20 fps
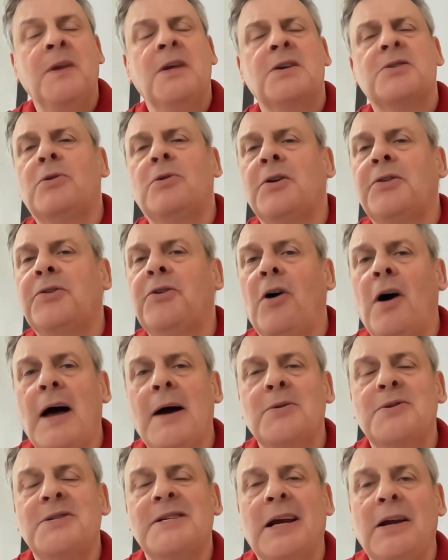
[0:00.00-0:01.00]
So I thought
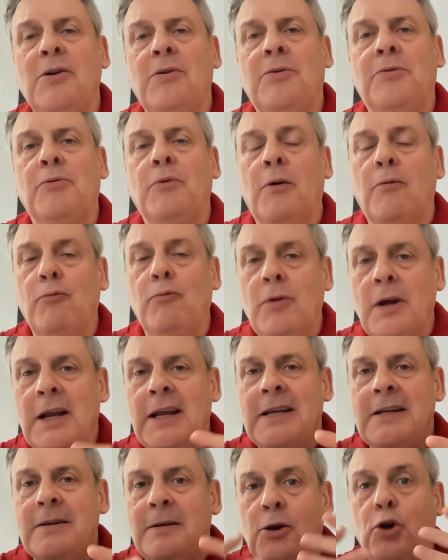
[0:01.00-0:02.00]
I'd take you through a
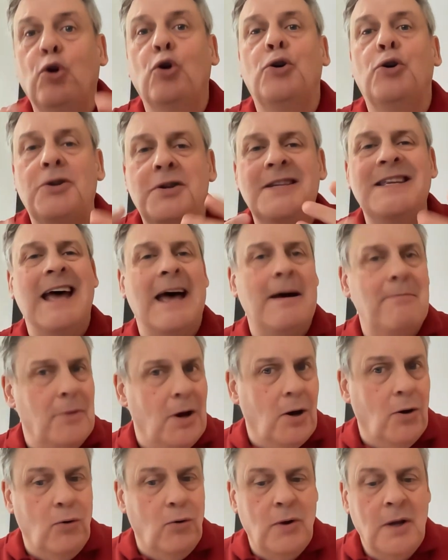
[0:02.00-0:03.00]
really good
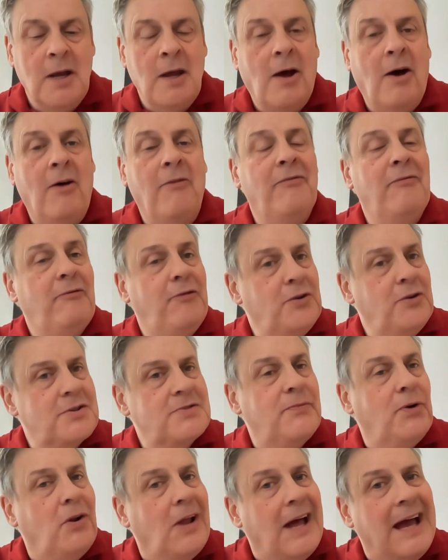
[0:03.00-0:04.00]
demo of, first
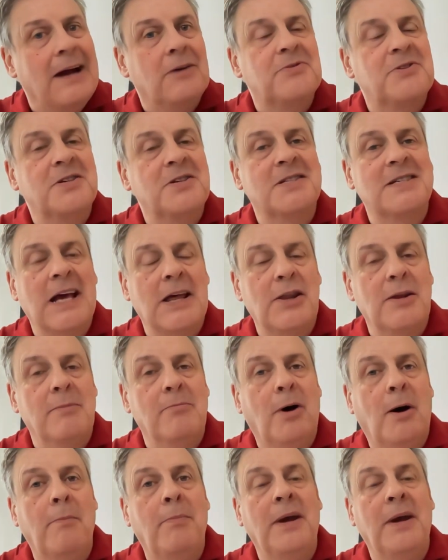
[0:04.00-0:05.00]
of all, how to set
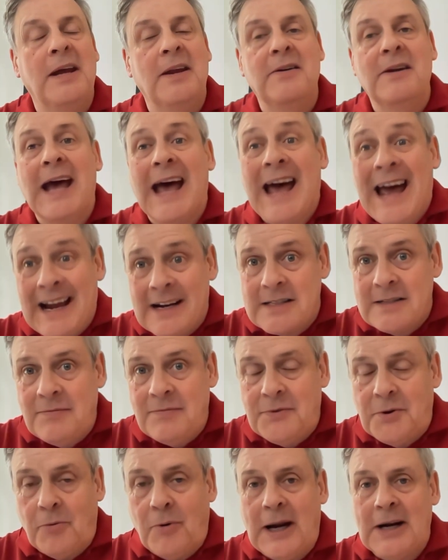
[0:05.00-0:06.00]
them up in
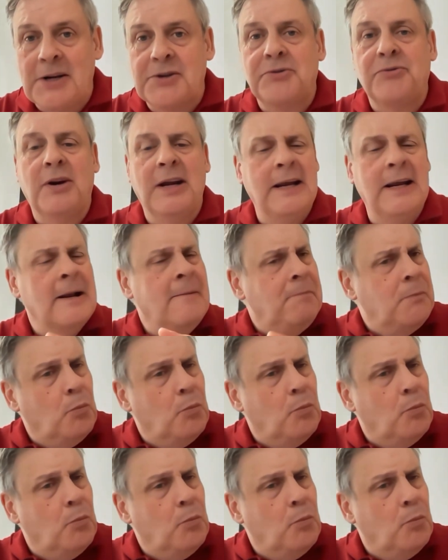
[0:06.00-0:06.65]
Active Directory.